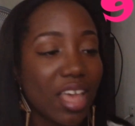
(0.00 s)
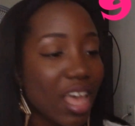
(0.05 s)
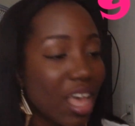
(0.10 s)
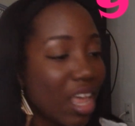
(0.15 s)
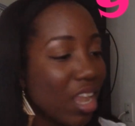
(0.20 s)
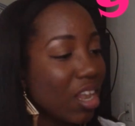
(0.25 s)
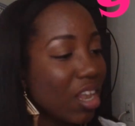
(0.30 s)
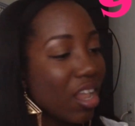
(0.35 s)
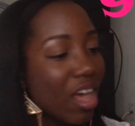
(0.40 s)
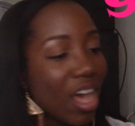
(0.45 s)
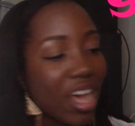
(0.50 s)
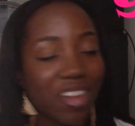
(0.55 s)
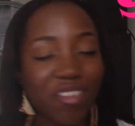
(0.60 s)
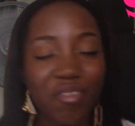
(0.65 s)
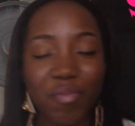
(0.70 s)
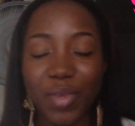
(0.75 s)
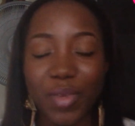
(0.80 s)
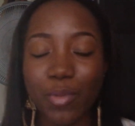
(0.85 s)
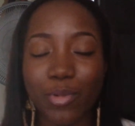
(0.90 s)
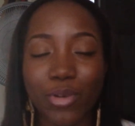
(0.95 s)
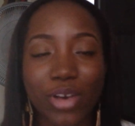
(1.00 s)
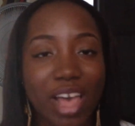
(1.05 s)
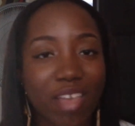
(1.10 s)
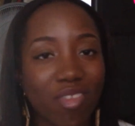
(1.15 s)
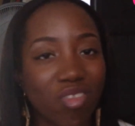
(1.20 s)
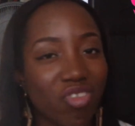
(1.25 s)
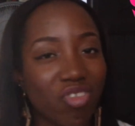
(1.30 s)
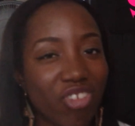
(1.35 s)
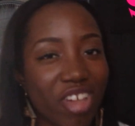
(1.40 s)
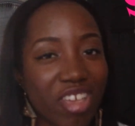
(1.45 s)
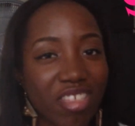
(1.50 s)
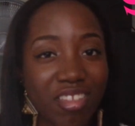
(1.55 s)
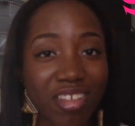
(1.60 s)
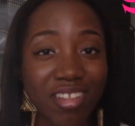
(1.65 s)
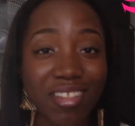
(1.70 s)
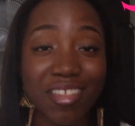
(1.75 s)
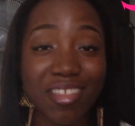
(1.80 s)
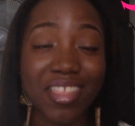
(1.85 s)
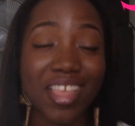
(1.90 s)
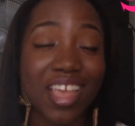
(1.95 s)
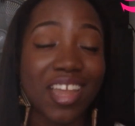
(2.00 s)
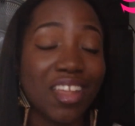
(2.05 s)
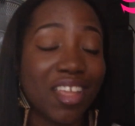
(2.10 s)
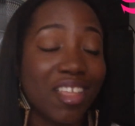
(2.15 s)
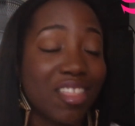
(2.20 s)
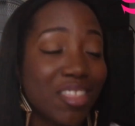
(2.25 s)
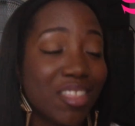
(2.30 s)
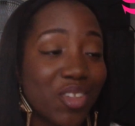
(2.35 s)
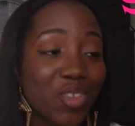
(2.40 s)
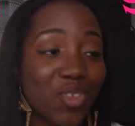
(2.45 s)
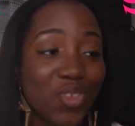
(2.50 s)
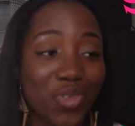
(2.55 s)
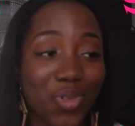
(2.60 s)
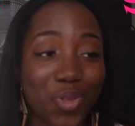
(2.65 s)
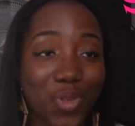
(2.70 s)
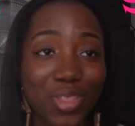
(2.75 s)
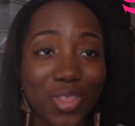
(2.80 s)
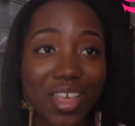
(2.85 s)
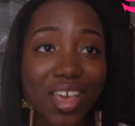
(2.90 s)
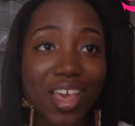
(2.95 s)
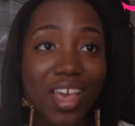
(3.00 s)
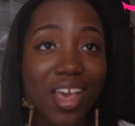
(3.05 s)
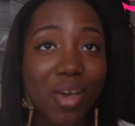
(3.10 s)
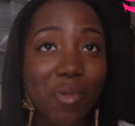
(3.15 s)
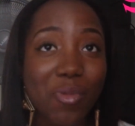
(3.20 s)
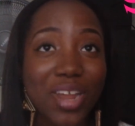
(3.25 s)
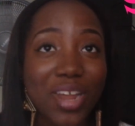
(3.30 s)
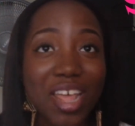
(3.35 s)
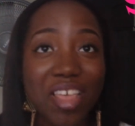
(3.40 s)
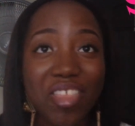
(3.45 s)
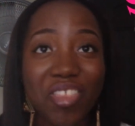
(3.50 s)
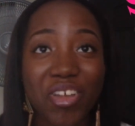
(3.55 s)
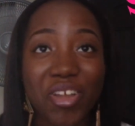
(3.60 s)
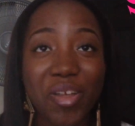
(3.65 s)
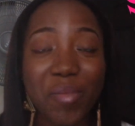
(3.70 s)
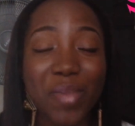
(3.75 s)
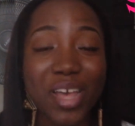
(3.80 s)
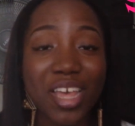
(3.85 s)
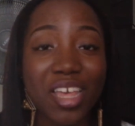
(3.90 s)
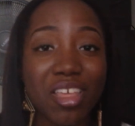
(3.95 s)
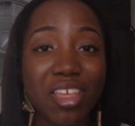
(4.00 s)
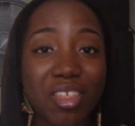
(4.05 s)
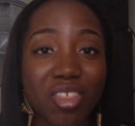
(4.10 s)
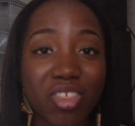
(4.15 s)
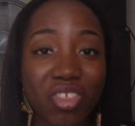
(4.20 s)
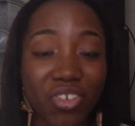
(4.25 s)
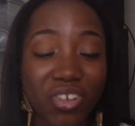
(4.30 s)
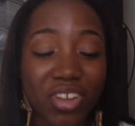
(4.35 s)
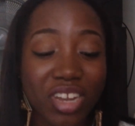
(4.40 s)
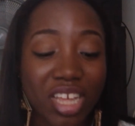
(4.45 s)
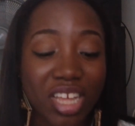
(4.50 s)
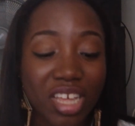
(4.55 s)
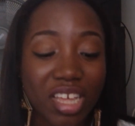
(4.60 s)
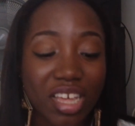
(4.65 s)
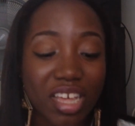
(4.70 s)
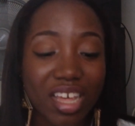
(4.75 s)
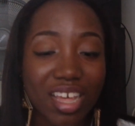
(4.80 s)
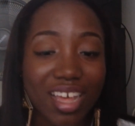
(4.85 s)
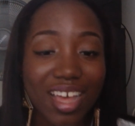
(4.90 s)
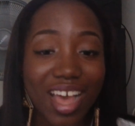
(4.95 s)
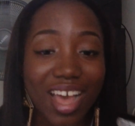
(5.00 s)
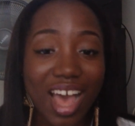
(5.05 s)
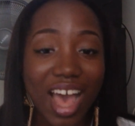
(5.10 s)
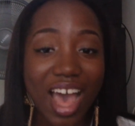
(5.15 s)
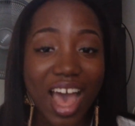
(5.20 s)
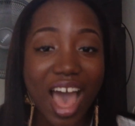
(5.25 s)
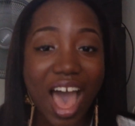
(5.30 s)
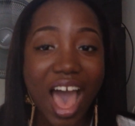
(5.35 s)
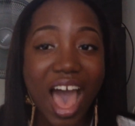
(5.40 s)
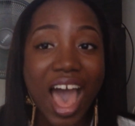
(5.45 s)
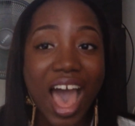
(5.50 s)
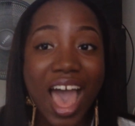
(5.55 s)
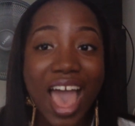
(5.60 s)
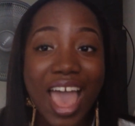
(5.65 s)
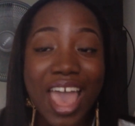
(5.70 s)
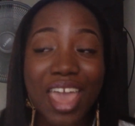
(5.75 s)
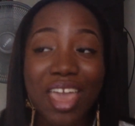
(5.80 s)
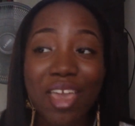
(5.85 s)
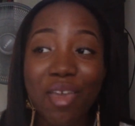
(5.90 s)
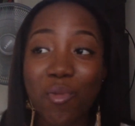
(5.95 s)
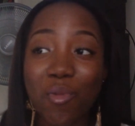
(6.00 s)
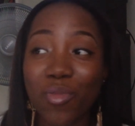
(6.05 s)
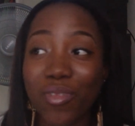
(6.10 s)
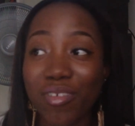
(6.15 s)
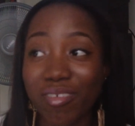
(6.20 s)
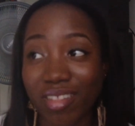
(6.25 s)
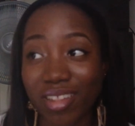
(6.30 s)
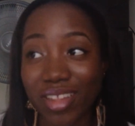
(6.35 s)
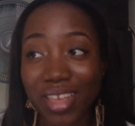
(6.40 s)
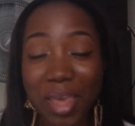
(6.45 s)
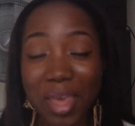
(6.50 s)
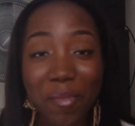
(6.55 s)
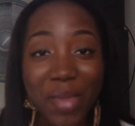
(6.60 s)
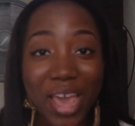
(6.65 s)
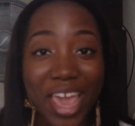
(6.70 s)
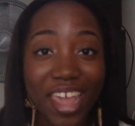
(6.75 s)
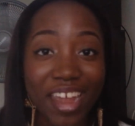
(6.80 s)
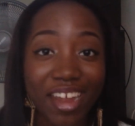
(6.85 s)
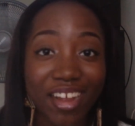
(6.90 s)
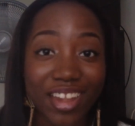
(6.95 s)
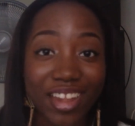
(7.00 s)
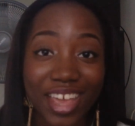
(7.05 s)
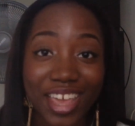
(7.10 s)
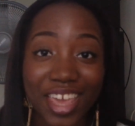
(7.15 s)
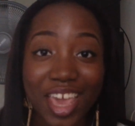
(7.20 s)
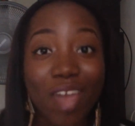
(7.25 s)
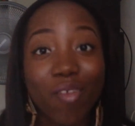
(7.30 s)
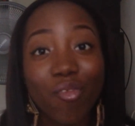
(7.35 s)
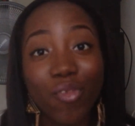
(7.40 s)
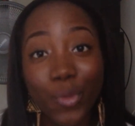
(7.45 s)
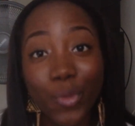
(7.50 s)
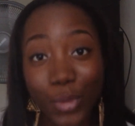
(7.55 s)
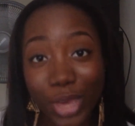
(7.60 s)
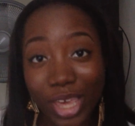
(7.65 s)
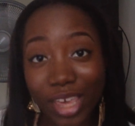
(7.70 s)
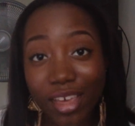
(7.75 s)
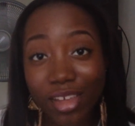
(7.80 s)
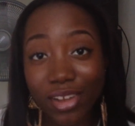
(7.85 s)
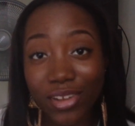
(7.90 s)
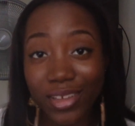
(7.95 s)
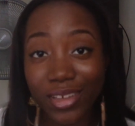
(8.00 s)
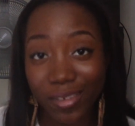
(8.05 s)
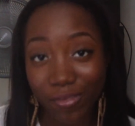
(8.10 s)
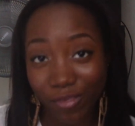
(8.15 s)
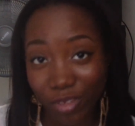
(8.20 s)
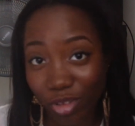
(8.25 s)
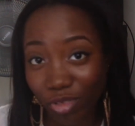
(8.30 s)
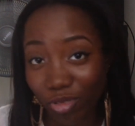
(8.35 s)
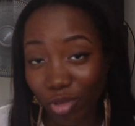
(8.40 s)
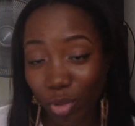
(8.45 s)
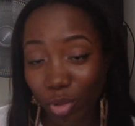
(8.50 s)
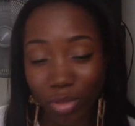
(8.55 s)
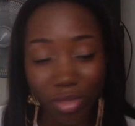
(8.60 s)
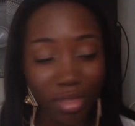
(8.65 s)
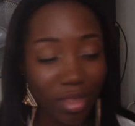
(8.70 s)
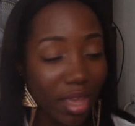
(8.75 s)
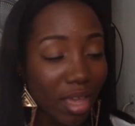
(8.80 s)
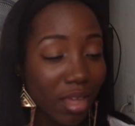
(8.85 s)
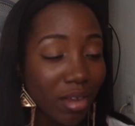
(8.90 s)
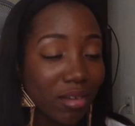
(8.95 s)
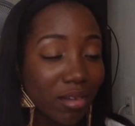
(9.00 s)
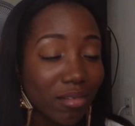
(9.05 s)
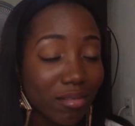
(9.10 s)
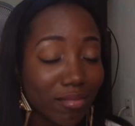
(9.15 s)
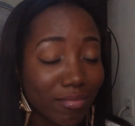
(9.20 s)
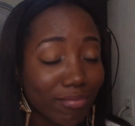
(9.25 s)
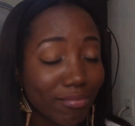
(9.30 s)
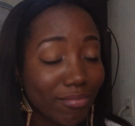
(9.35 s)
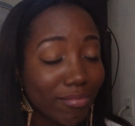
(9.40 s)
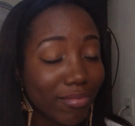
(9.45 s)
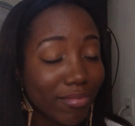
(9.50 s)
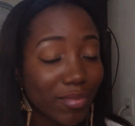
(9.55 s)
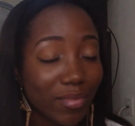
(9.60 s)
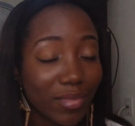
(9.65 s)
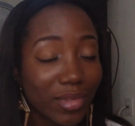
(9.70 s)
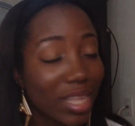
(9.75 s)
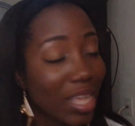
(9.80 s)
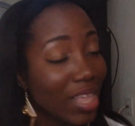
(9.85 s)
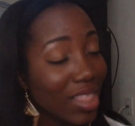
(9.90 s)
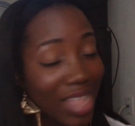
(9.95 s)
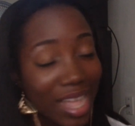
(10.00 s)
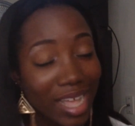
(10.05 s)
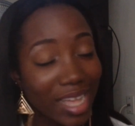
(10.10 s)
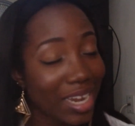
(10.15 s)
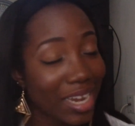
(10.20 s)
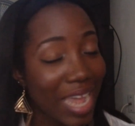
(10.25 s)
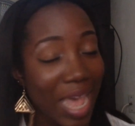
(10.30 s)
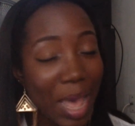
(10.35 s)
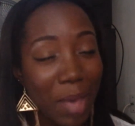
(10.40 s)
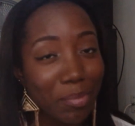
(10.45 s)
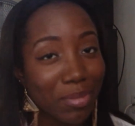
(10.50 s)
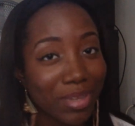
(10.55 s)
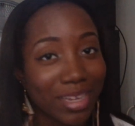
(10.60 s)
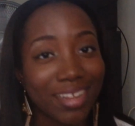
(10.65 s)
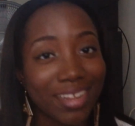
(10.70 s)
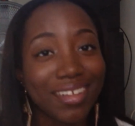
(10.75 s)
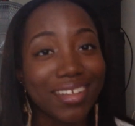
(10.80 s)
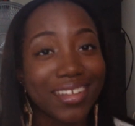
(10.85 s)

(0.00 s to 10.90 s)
A lot of people have stressed on this, and it's the truth. When I started my journey, I was looking at my hair like every week looking for growth, and it's not gonna happen.